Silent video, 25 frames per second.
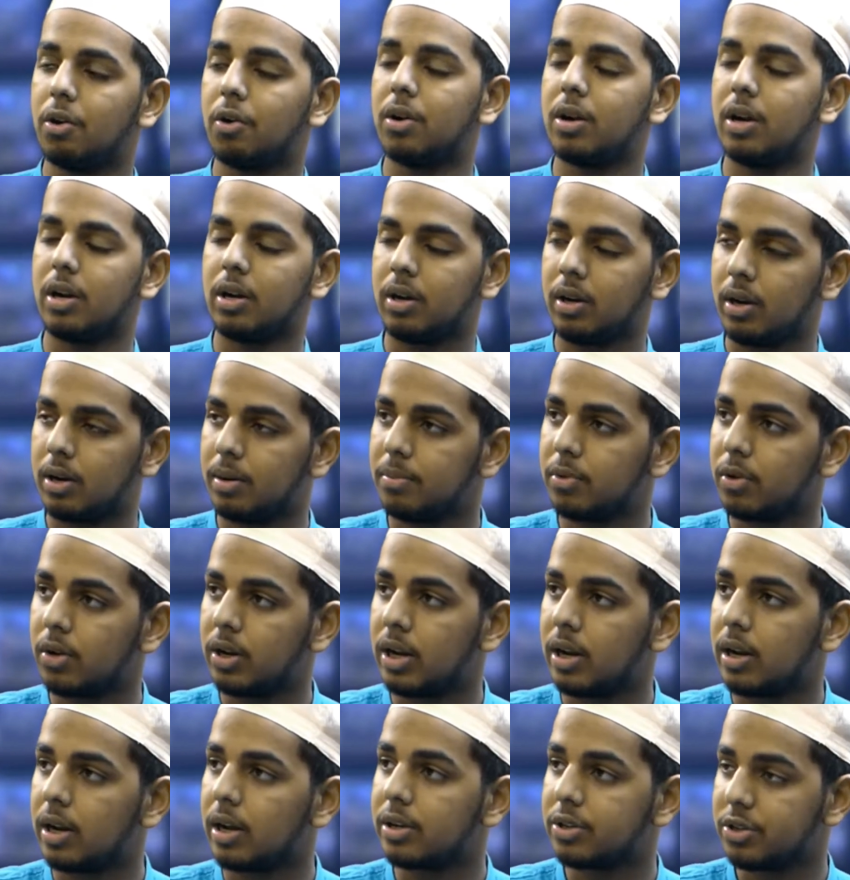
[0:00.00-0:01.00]
Good,
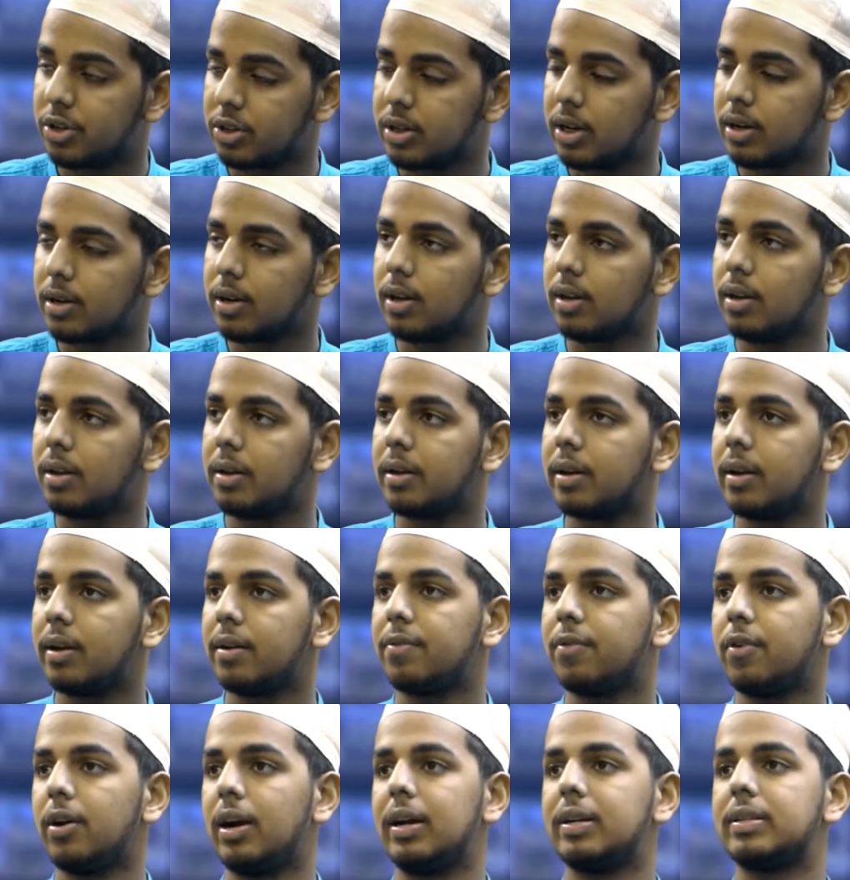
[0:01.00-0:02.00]
alhamdulillah. Jazakallah
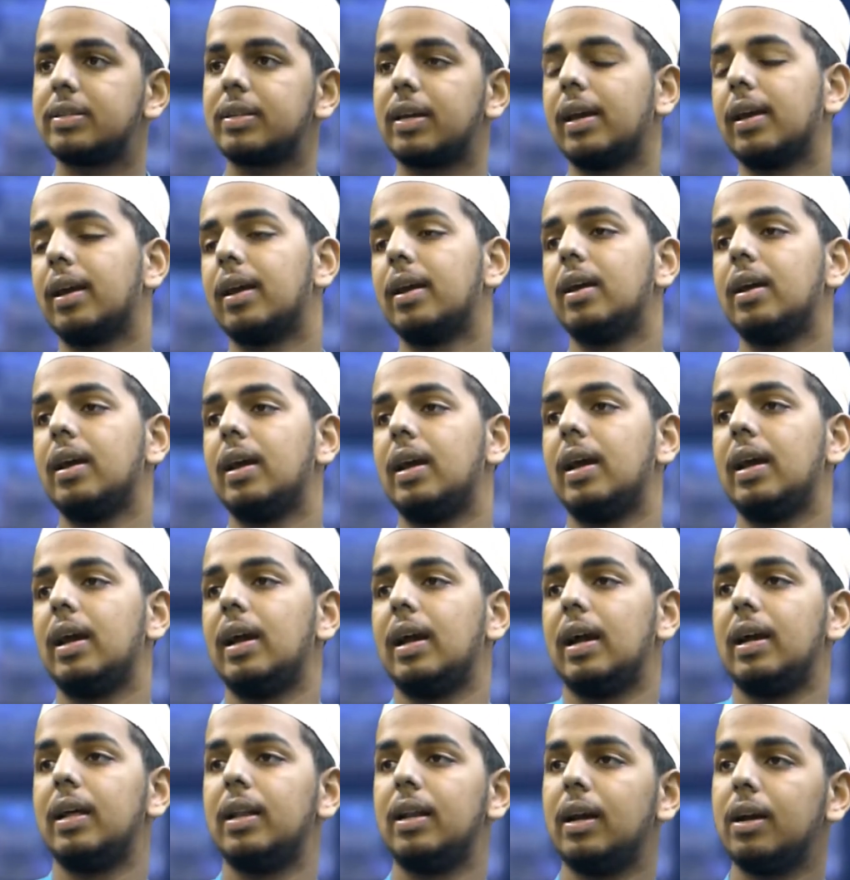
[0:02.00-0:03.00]
khair for asking.
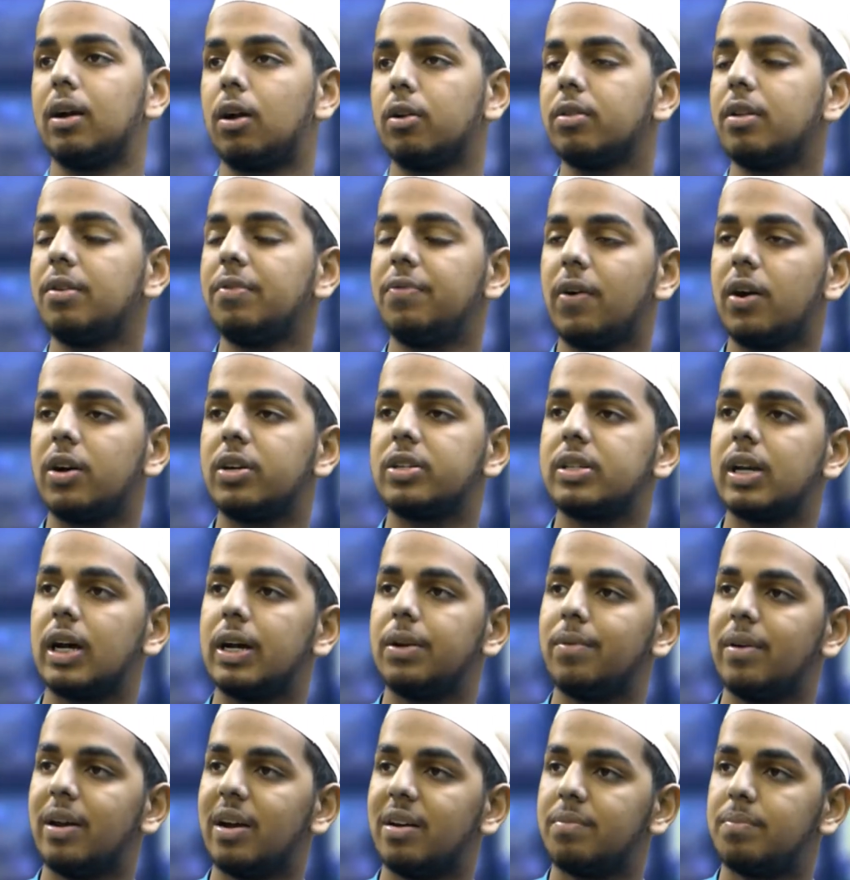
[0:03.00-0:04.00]
And on the far
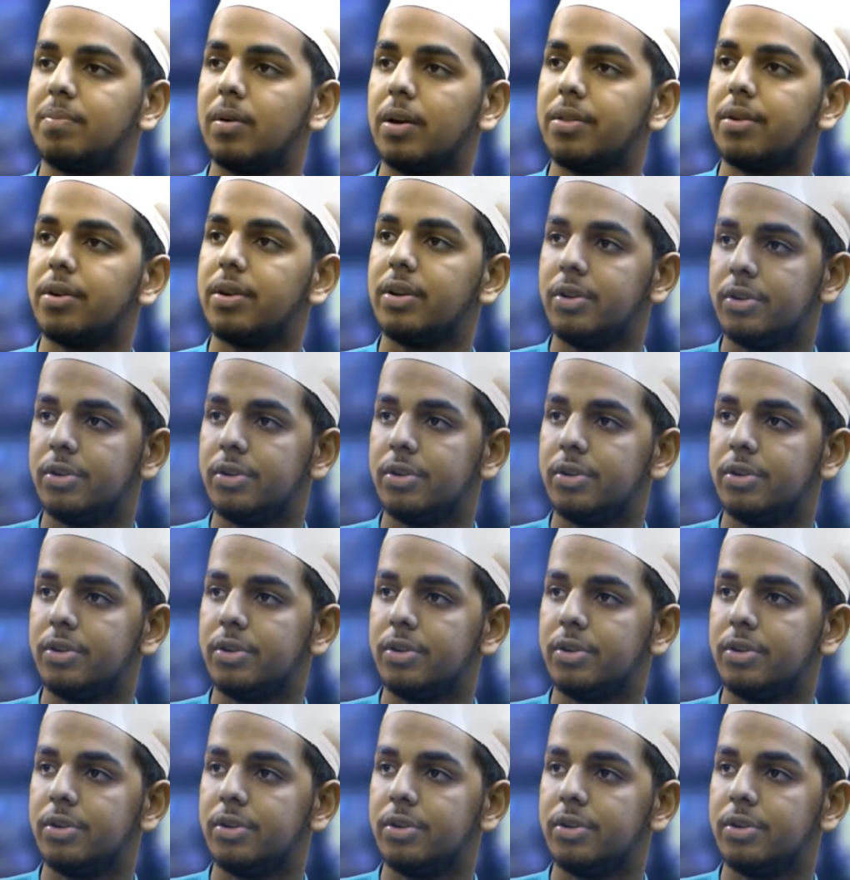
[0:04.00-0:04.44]
side, we have Brother